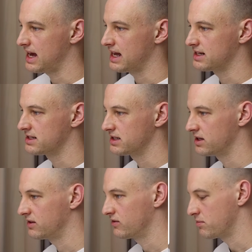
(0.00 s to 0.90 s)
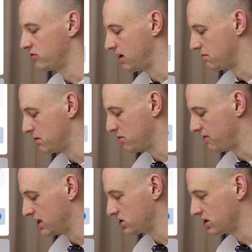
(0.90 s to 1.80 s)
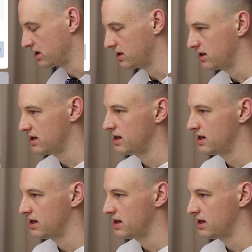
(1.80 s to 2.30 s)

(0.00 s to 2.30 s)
and dose for primary prevention?